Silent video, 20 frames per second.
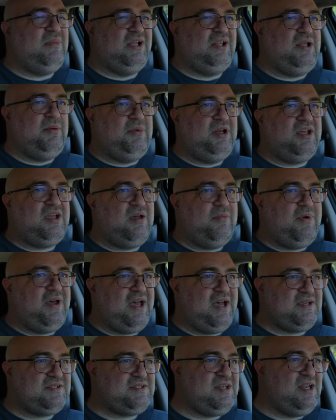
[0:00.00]
in my limited
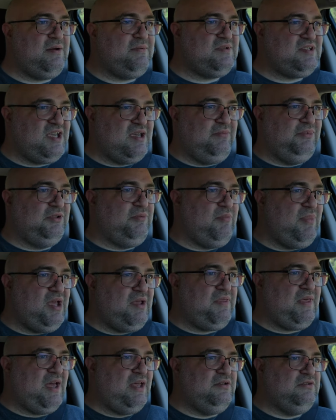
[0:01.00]
capacity, I was able to
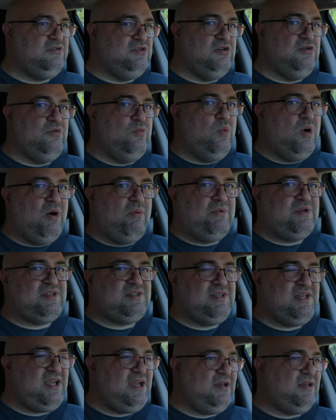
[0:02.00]
make that do what
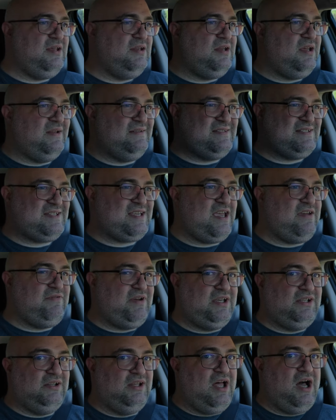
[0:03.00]
was needed and
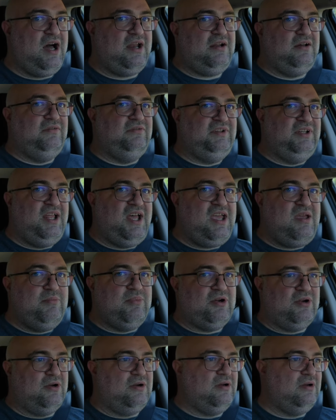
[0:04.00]
save a lot of
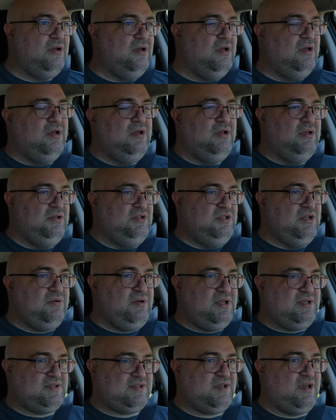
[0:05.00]
labor
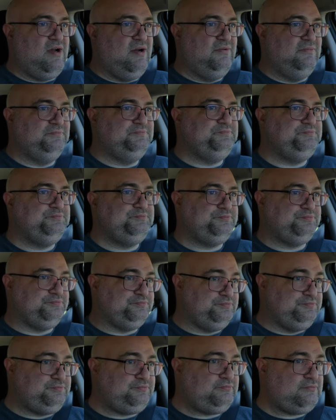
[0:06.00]
doing so.
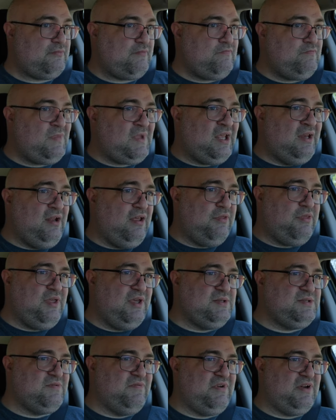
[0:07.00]
Now,
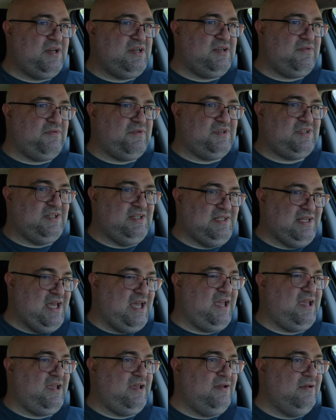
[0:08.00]
things are very different
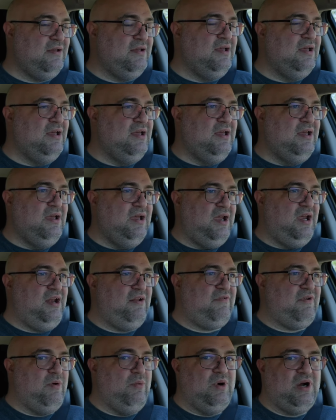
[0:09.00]
today.
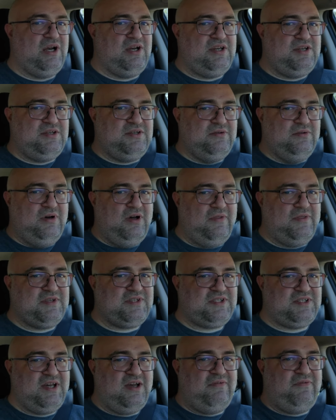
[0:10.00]
And if I wanted to do all the
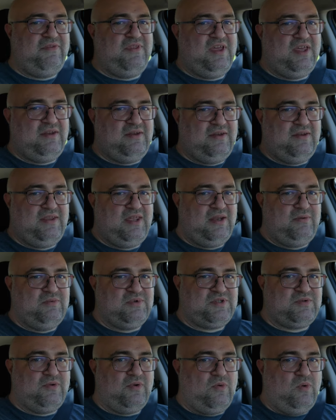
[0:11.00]
stuff that, that
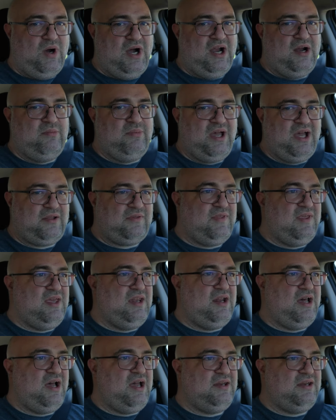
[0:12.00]
was required back
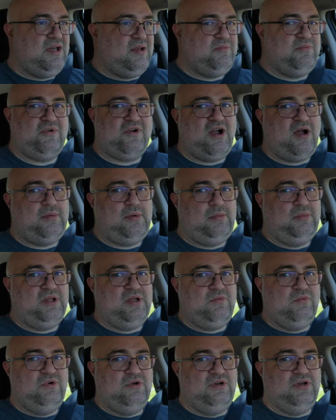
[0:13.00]
then, I, I
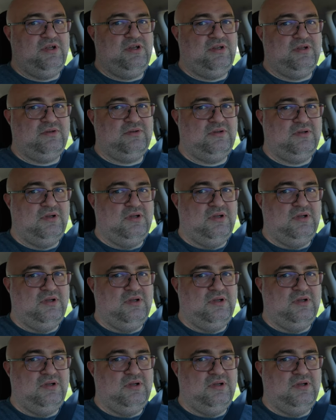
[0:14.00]
probably would